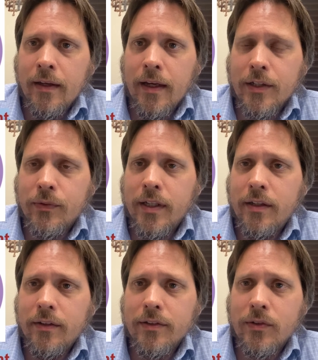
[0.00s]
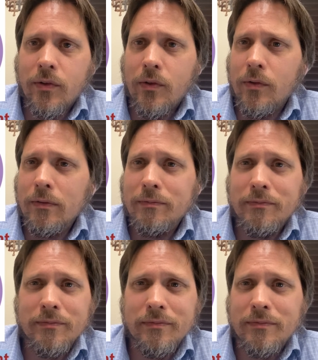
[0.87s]
As we hear this whole
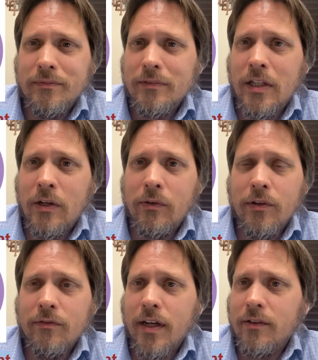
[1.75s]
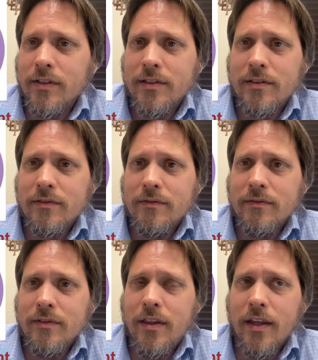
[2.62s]
coronavirus
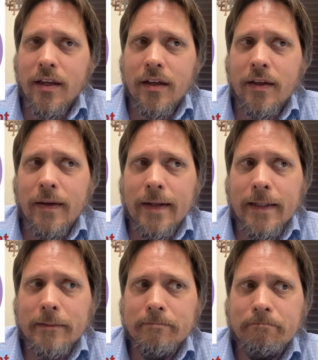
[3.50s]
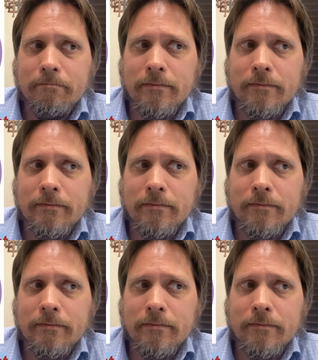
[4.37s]
thing, um,